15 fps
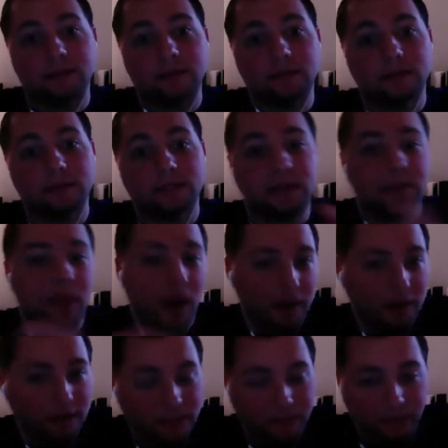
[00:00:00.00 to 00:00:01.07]
Sid
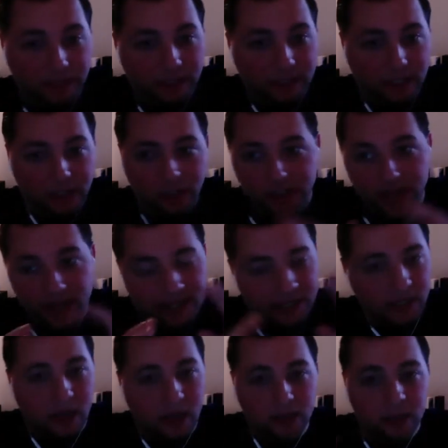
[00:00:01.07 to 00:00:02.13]
Meier's Civilization. That
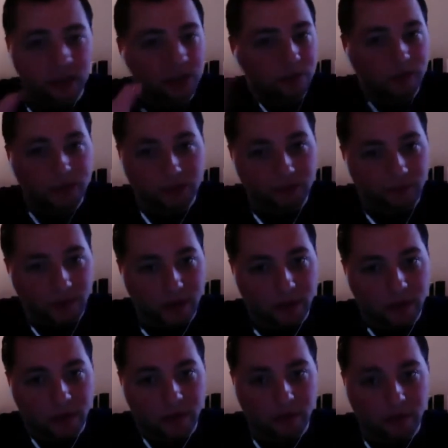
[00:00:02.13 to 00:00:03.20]
technology tree is great.
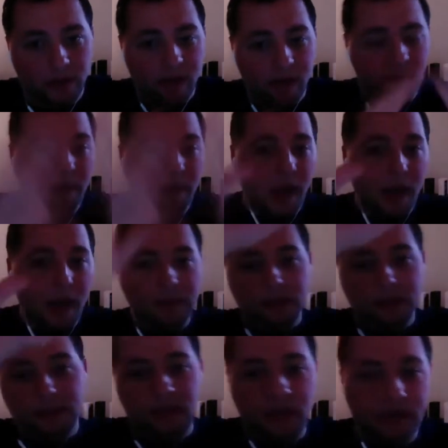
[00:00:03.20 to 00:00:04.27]
You know, you have a map. This
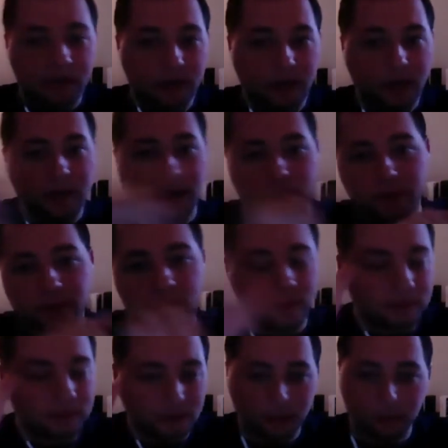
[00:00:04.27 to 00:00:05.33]
is how you get here, and
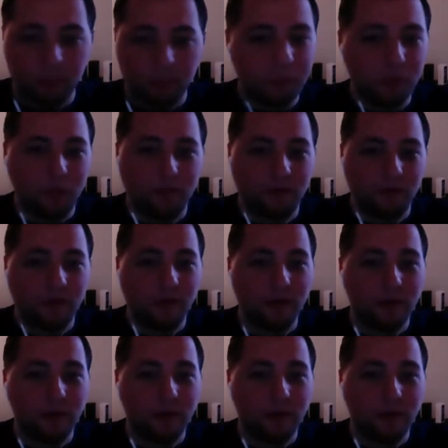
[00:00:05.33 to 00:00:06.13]
beautiful.